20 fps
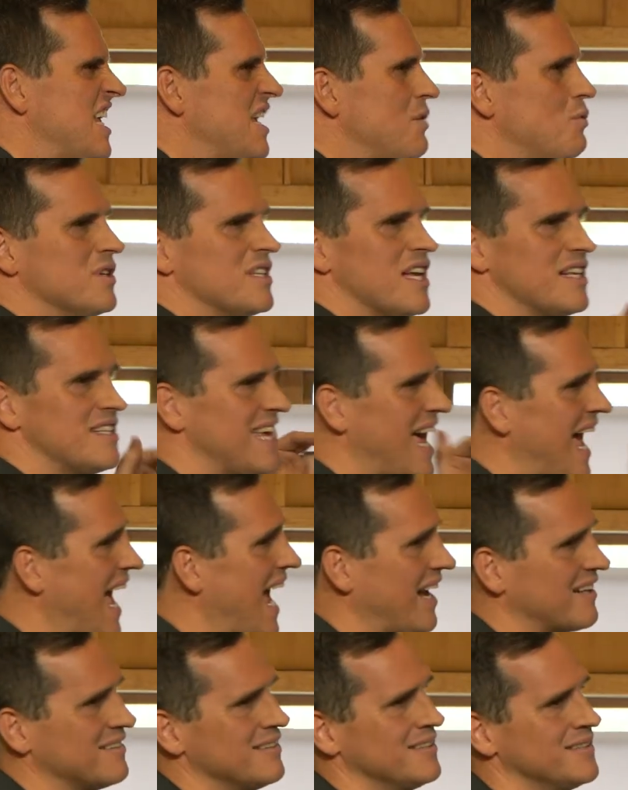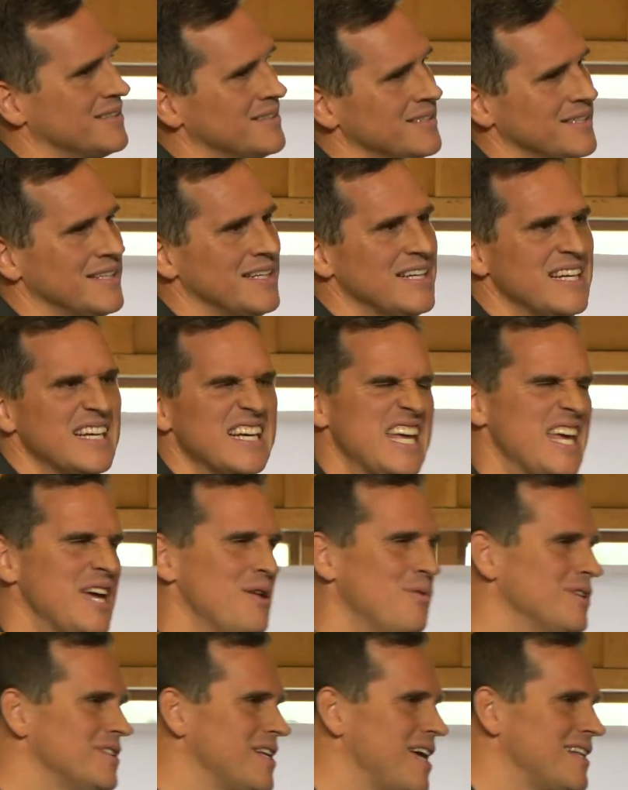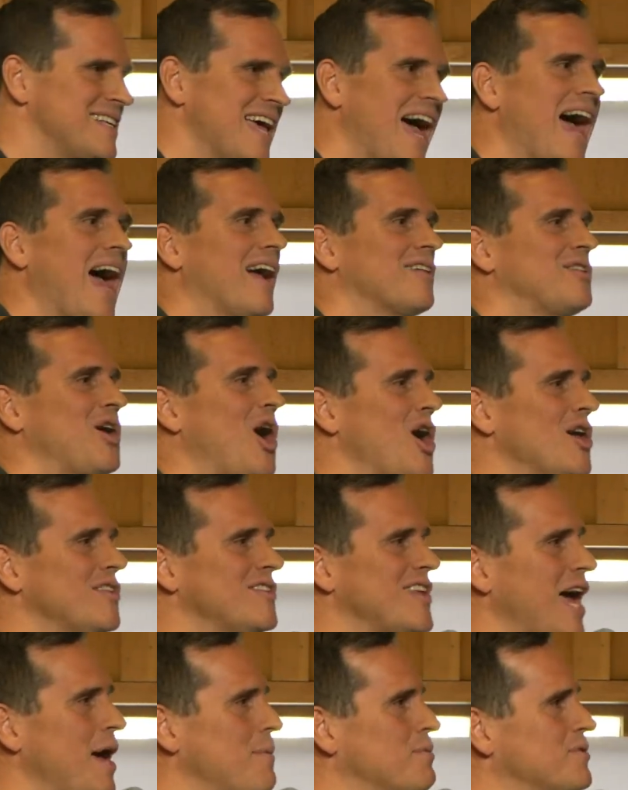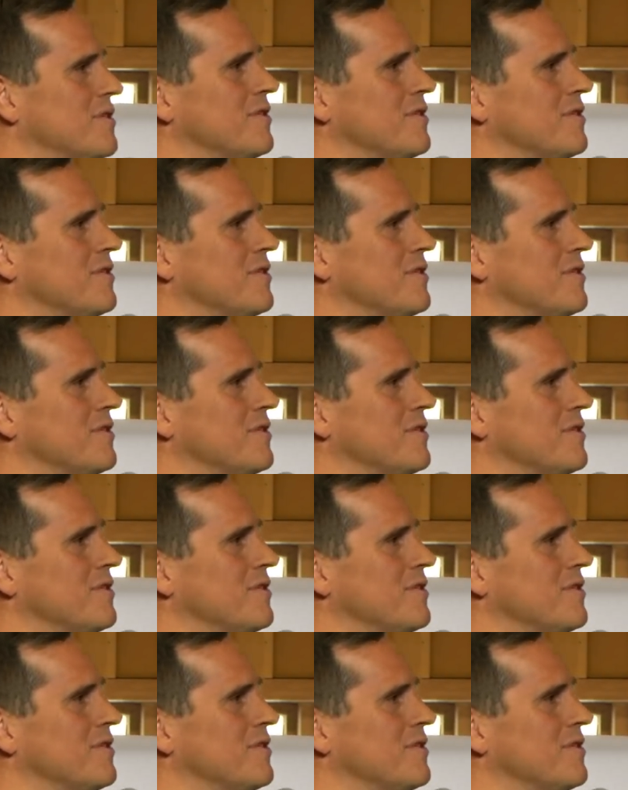was attacked. He was attacked. All types of